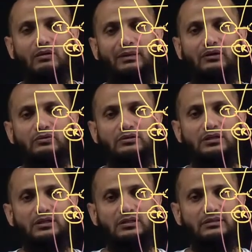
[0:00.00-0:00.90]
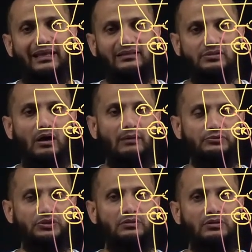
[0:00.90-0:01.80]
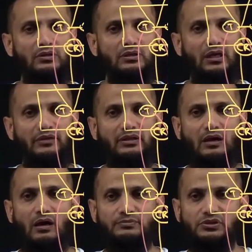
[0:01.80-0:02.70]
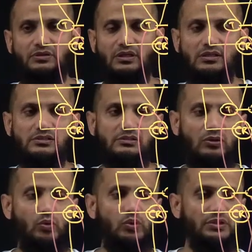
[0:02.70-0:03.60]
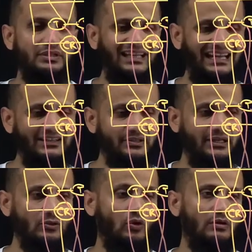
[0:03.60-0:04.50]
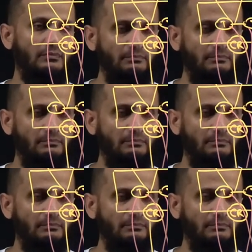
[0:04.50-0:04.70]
about the next option, and that option is over the internet or